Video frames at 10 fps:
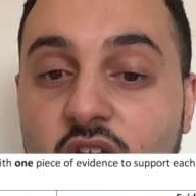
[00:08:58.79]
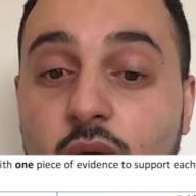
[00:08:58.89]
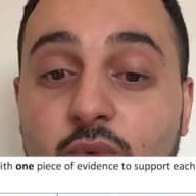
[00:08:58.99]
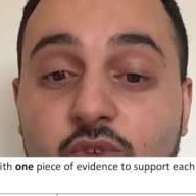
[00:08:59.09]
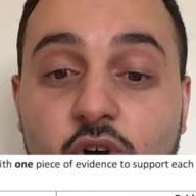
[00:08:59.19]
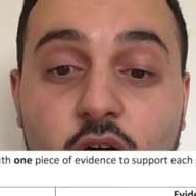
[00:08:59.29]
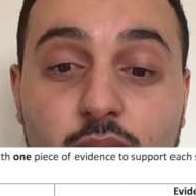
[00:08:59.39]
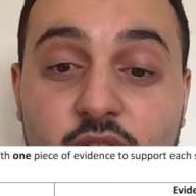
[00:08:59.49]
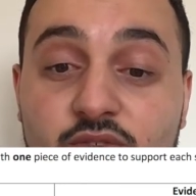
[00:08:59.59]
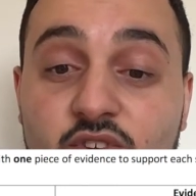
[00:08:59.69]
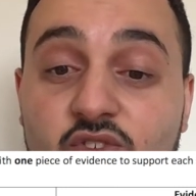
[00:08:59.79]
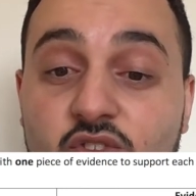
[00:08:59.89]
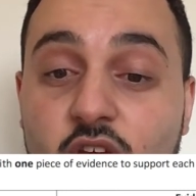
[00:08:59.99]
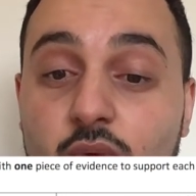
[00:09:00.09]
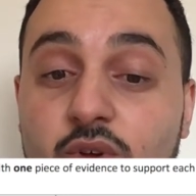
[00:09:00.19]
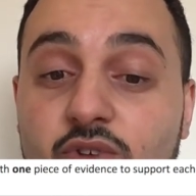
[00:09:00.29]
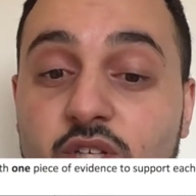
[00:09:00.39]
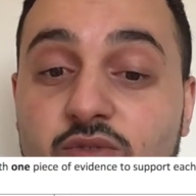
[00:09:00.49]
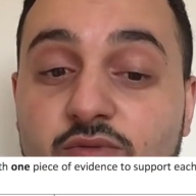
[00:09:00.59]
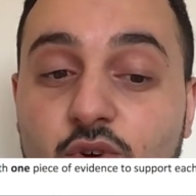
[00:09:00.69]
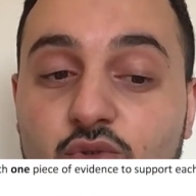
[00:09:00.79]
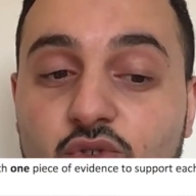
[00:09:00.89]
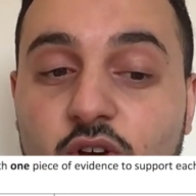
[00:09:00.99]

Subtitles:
and we've got uplift isn't the only reason fossils